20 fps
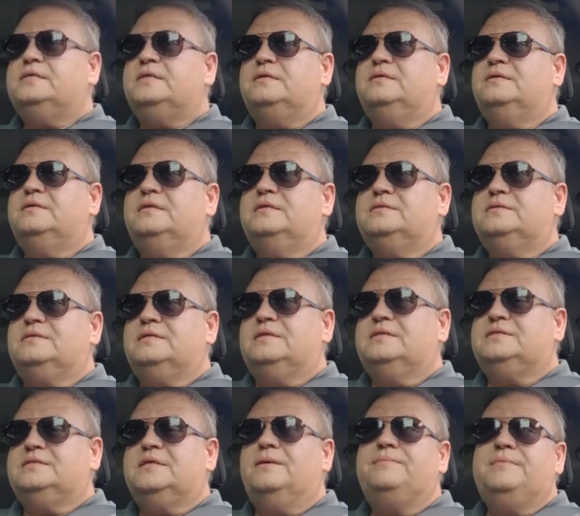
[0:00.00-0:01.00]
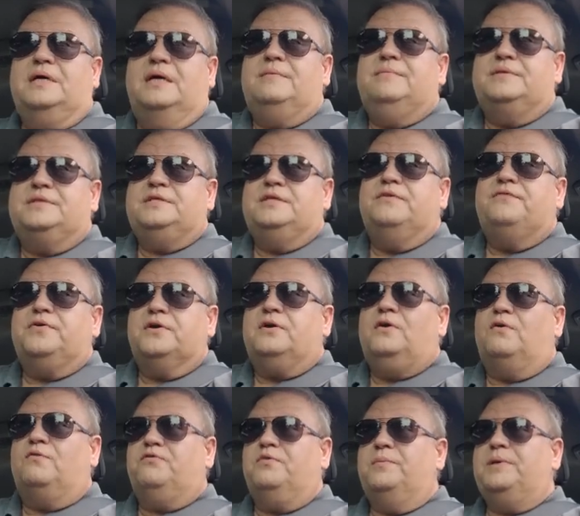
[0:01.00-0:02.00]
and it sometimes is
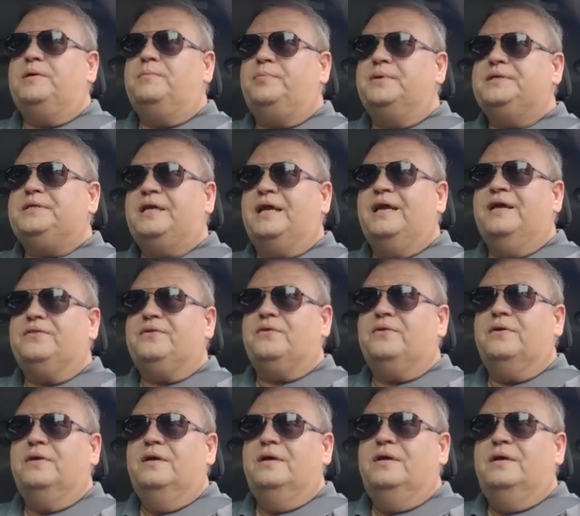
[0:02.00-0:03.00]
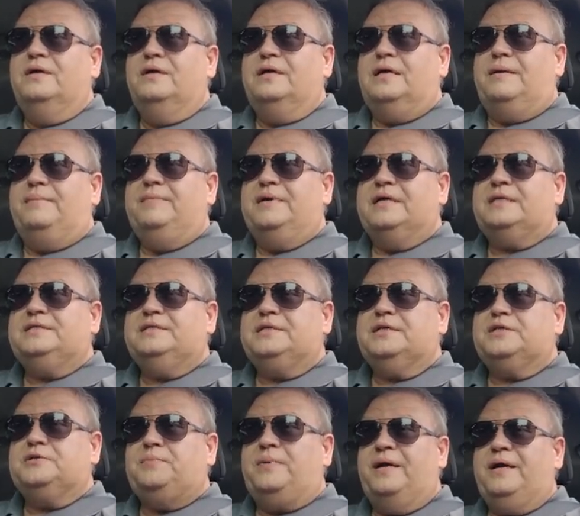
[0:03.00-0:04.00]
difficult for me to put together a mixed
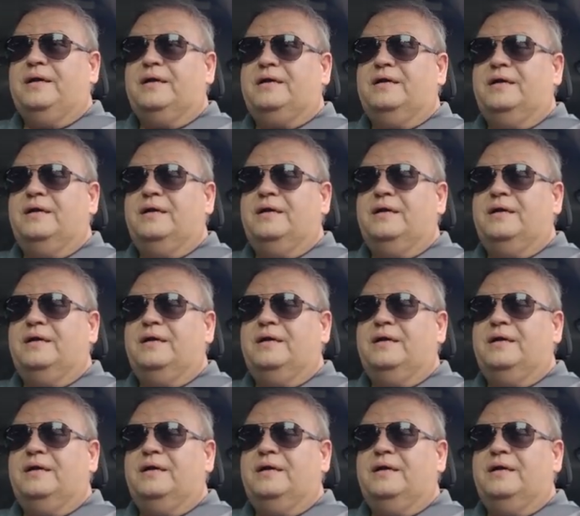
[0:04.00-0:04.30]
six pack